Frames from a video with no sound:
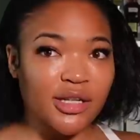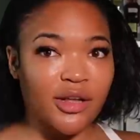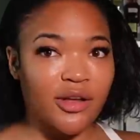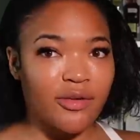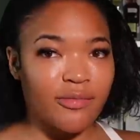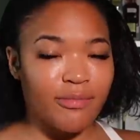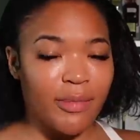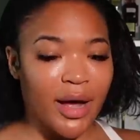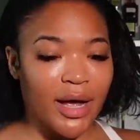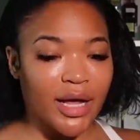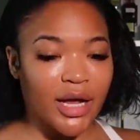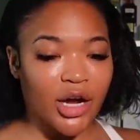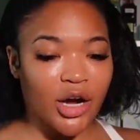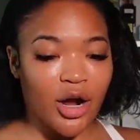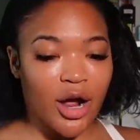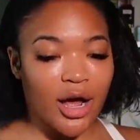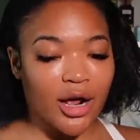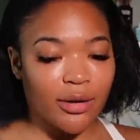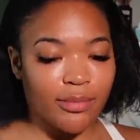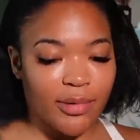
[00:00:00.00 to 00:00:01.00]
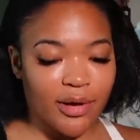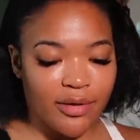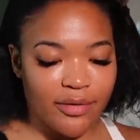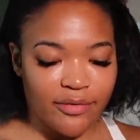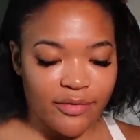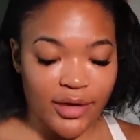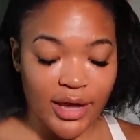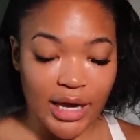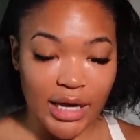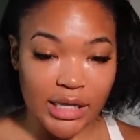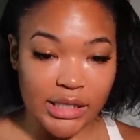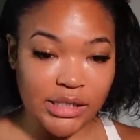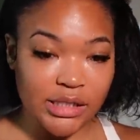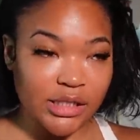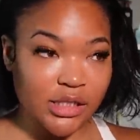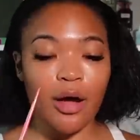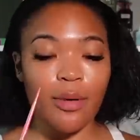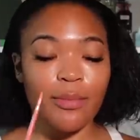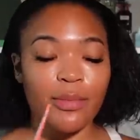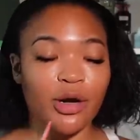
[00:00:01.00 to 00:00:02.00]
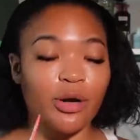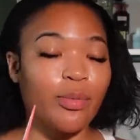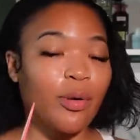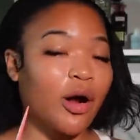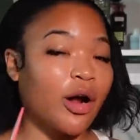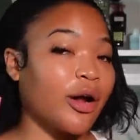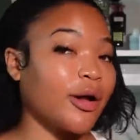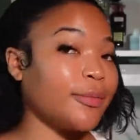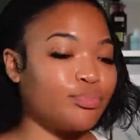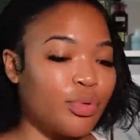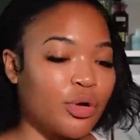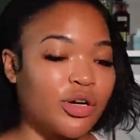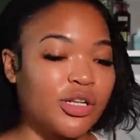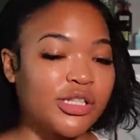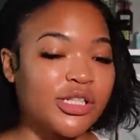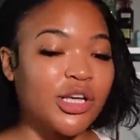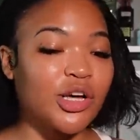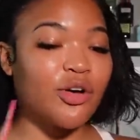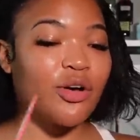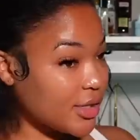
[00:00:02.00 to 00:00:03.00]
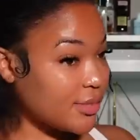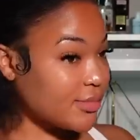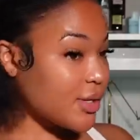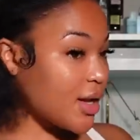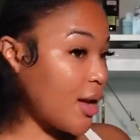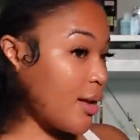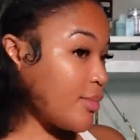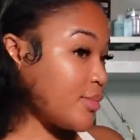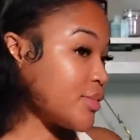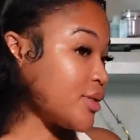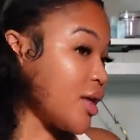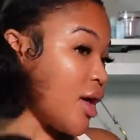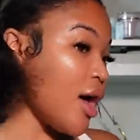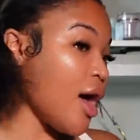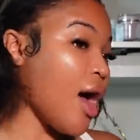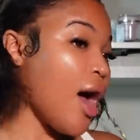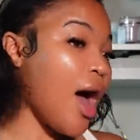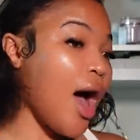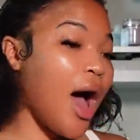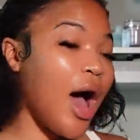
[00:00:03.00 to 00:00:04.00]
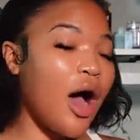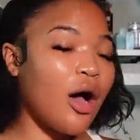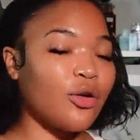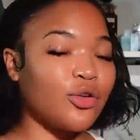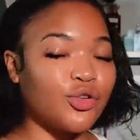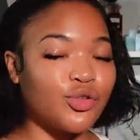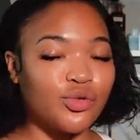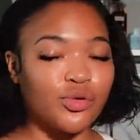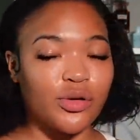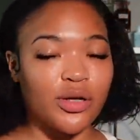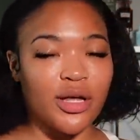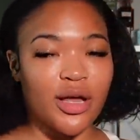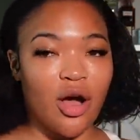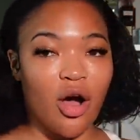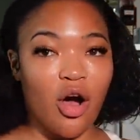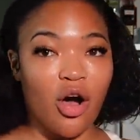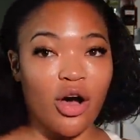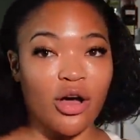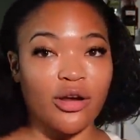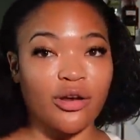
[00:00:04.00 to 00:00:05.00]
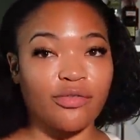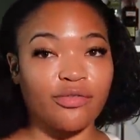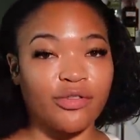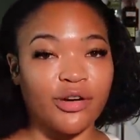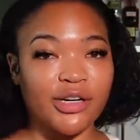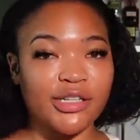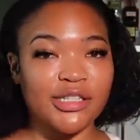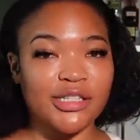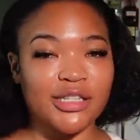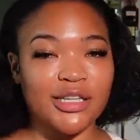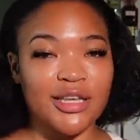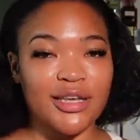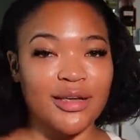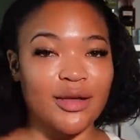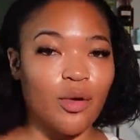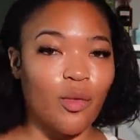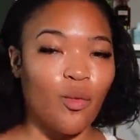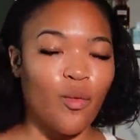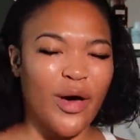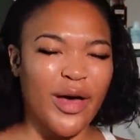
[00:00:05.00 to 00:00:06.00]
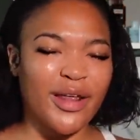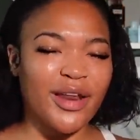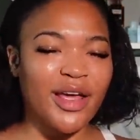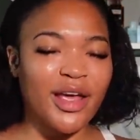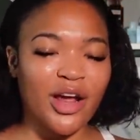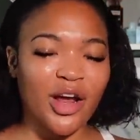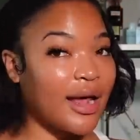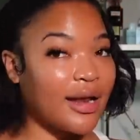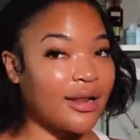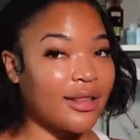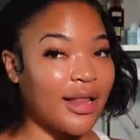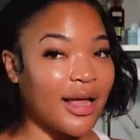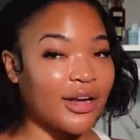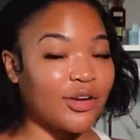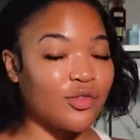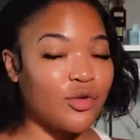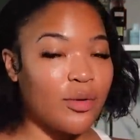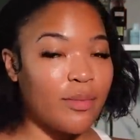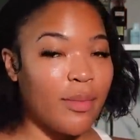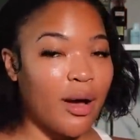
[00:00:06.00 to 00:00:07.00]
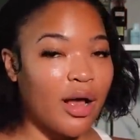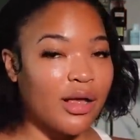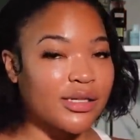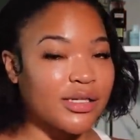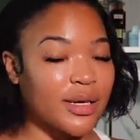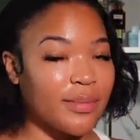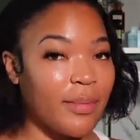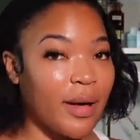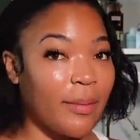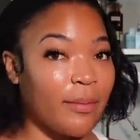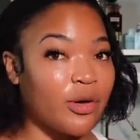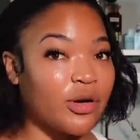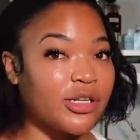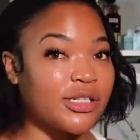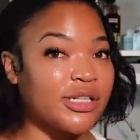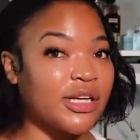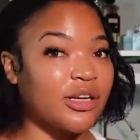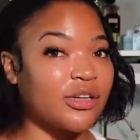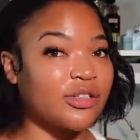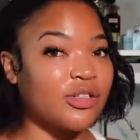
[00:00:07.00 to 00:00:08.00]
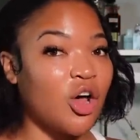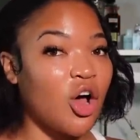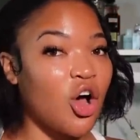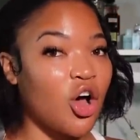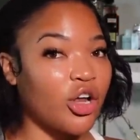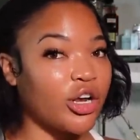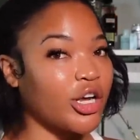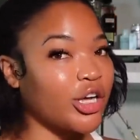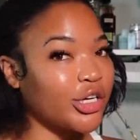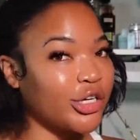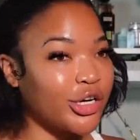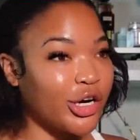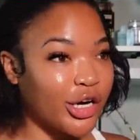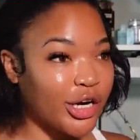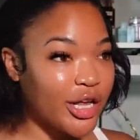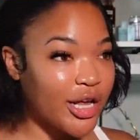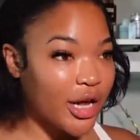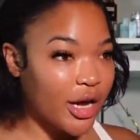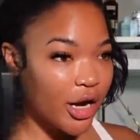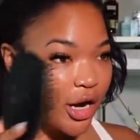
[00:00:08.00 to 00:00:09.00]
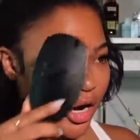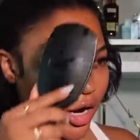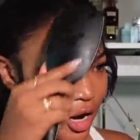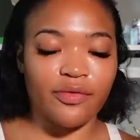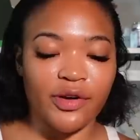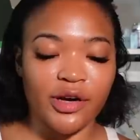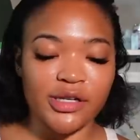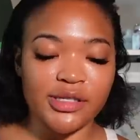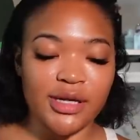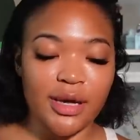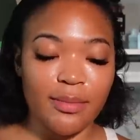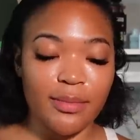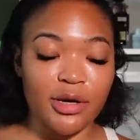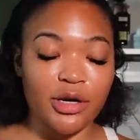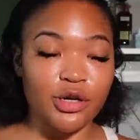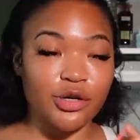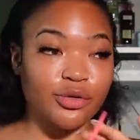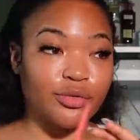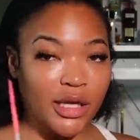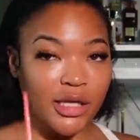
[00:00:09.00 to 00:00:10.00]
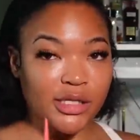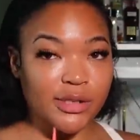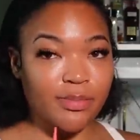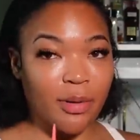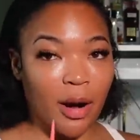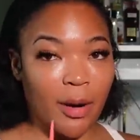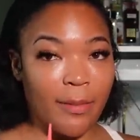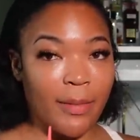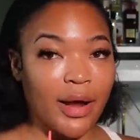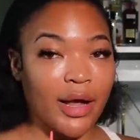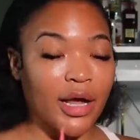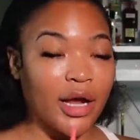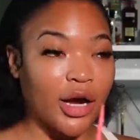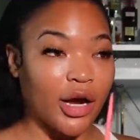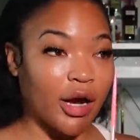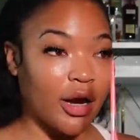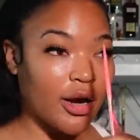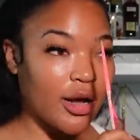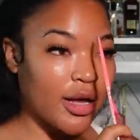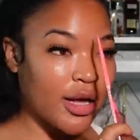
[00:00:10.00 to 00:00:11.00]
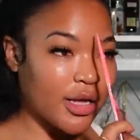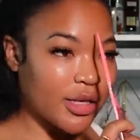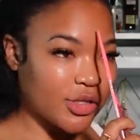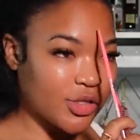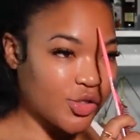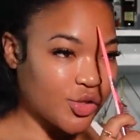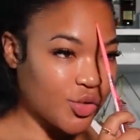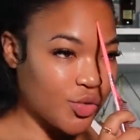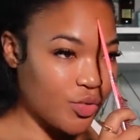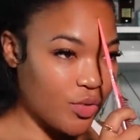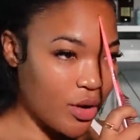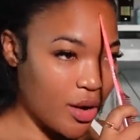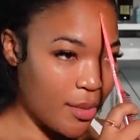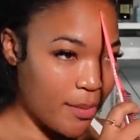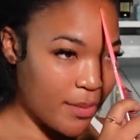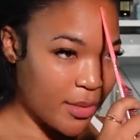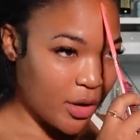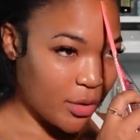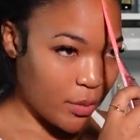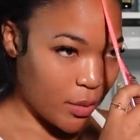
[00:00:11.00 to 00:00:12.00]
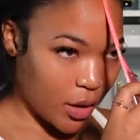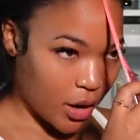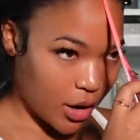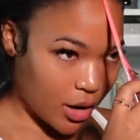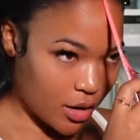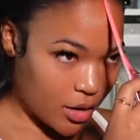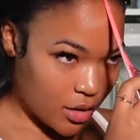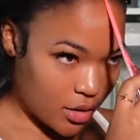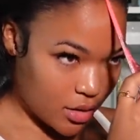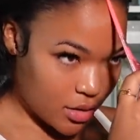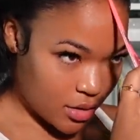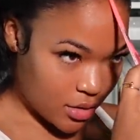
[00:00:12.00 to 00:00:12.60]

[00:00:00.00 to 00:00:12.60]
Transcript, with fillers: love my hair out of my face a middle part ponytail sometimes I'll do it on freshly wet hair kind of like doing my slick back ponytails on dirty hair the first thing I'm gonna do is part my hair into a middle part